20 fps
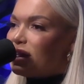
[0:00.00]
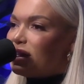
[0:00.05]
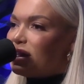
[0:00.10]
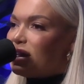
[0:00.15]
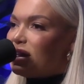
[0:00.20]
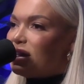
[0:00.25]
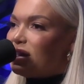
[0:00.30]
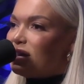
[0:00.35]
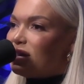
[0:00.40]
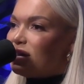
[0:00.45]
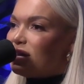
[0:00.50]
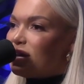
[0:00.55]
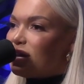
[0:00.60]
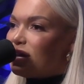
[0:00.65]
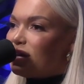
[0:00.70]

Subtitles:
in